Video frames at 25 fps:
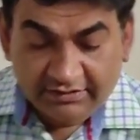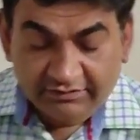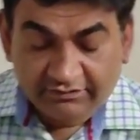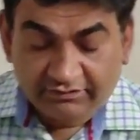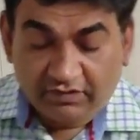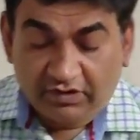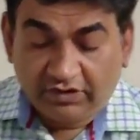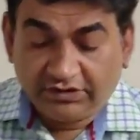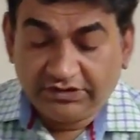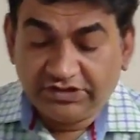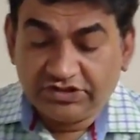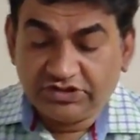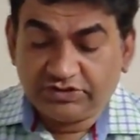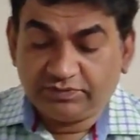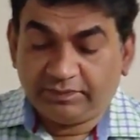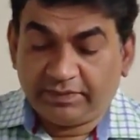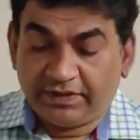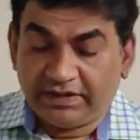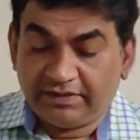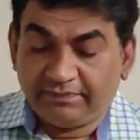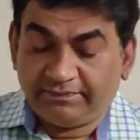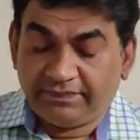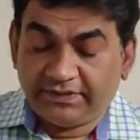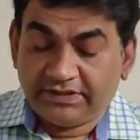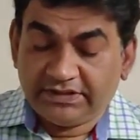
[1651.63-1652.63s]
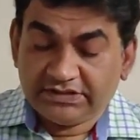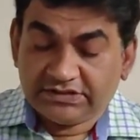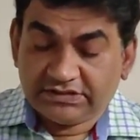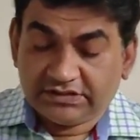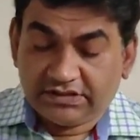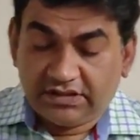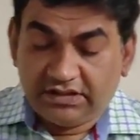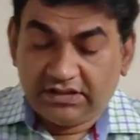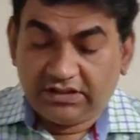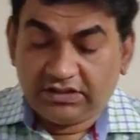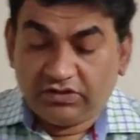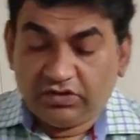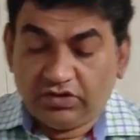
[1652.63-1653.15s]
For this purpose,
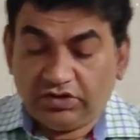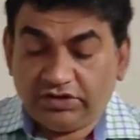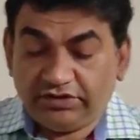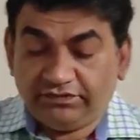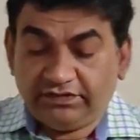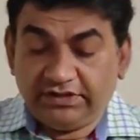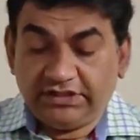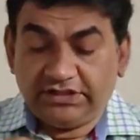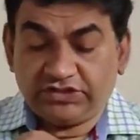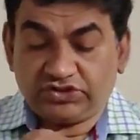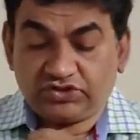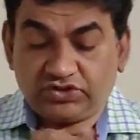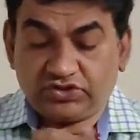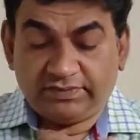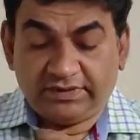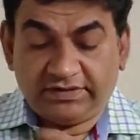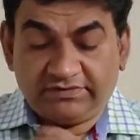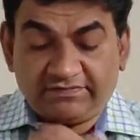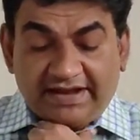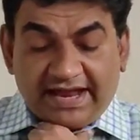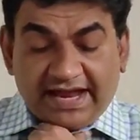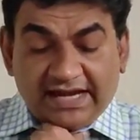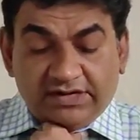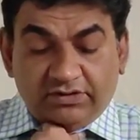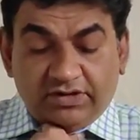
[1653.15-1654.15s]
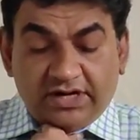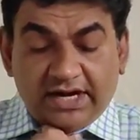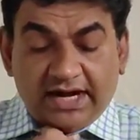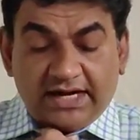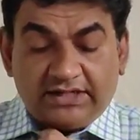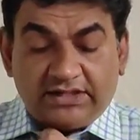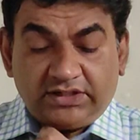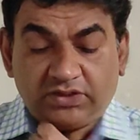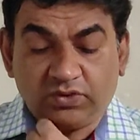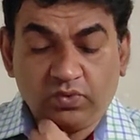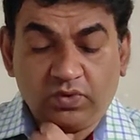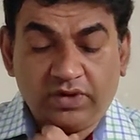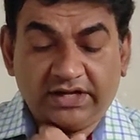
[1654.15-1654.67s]
goodwill is to be valued
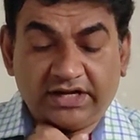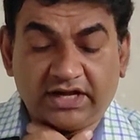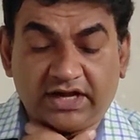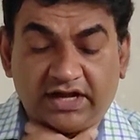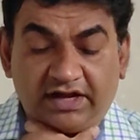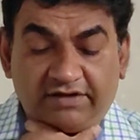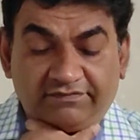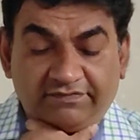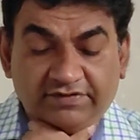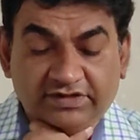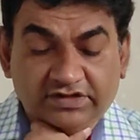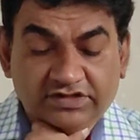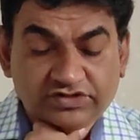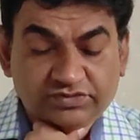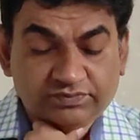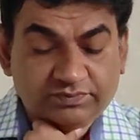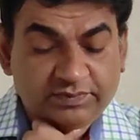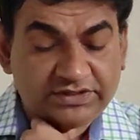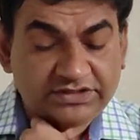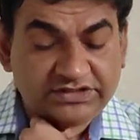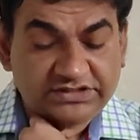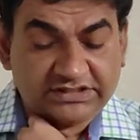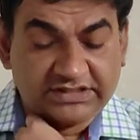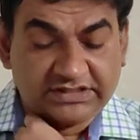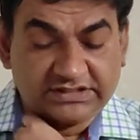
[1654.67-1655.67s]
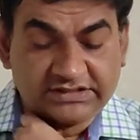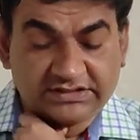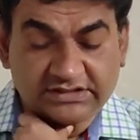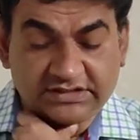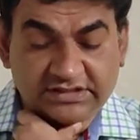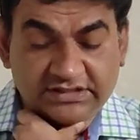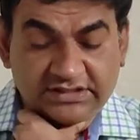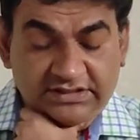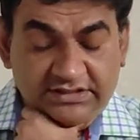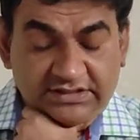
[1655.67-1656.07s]
at 2.5 years purchase